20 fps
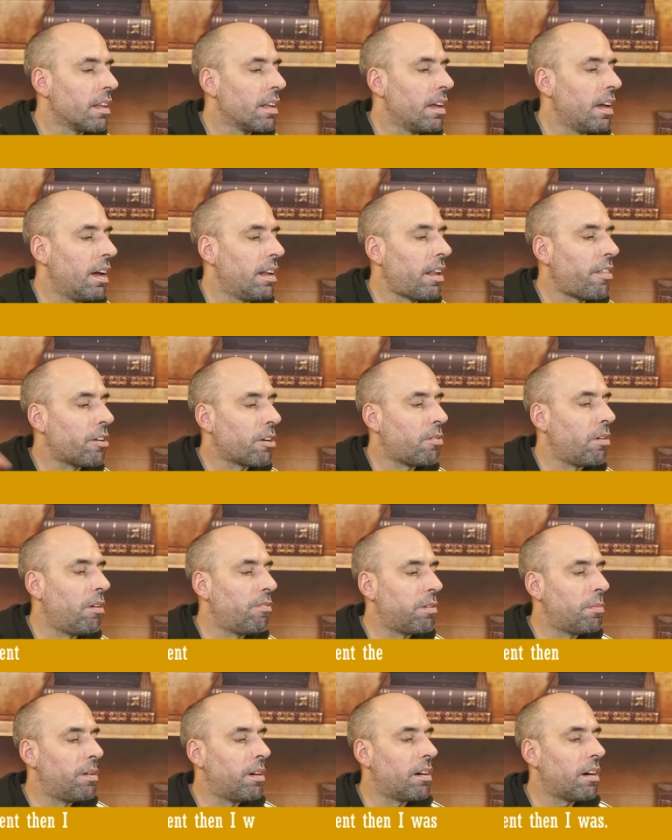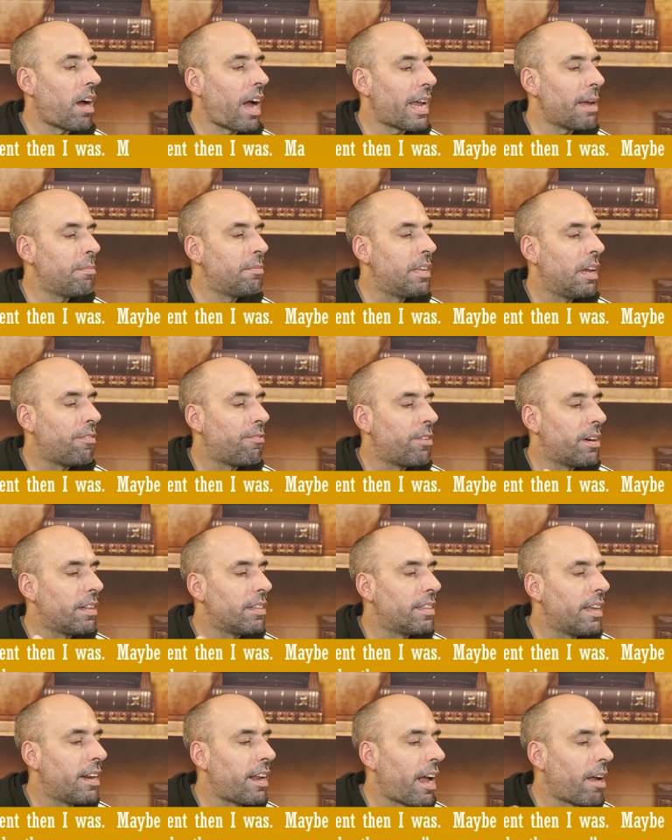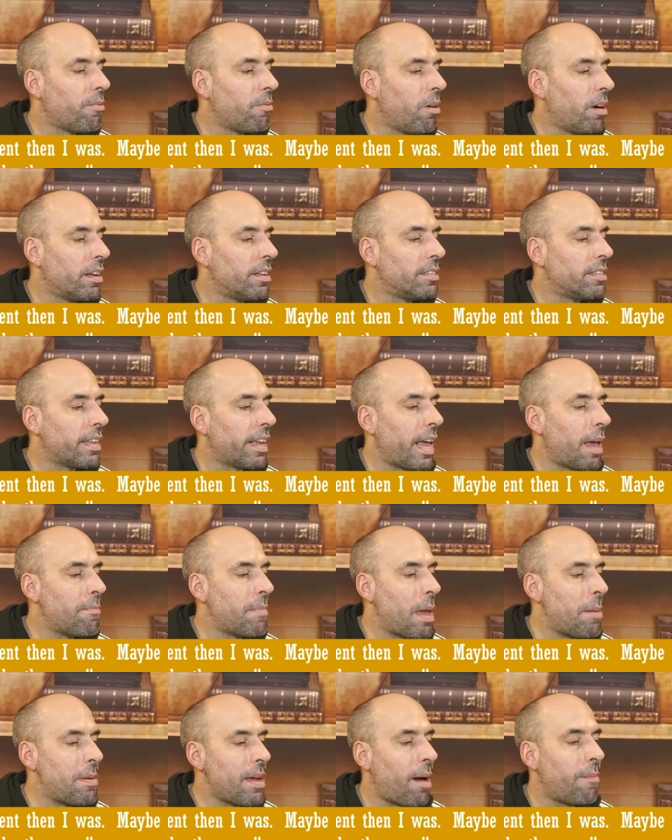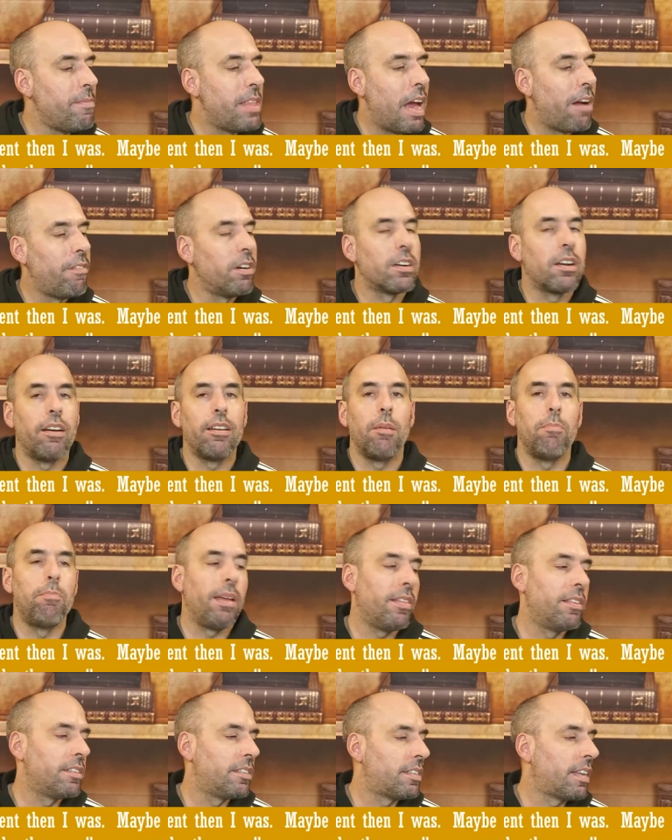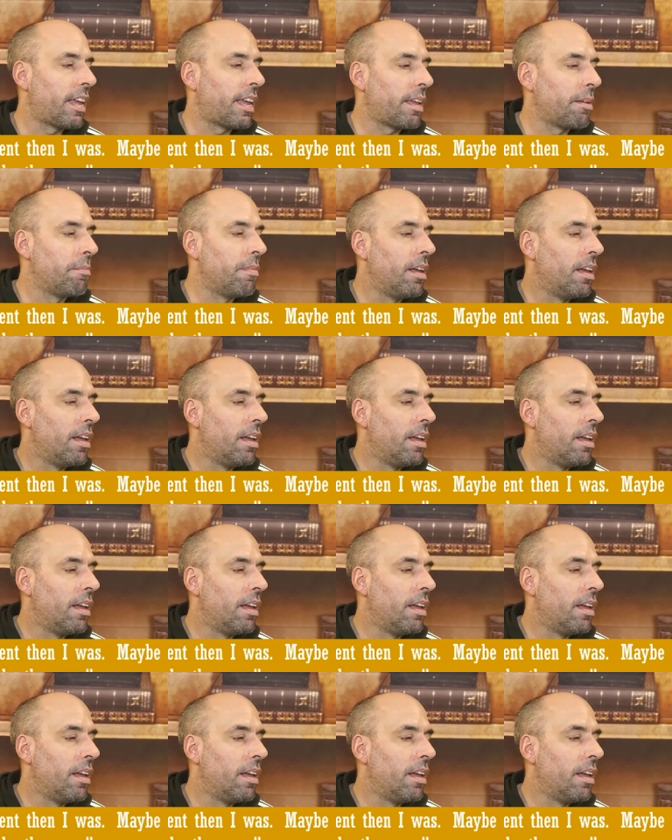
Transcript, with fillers: Another quote from her I am different than I was, and maybe I'm never going to be the same.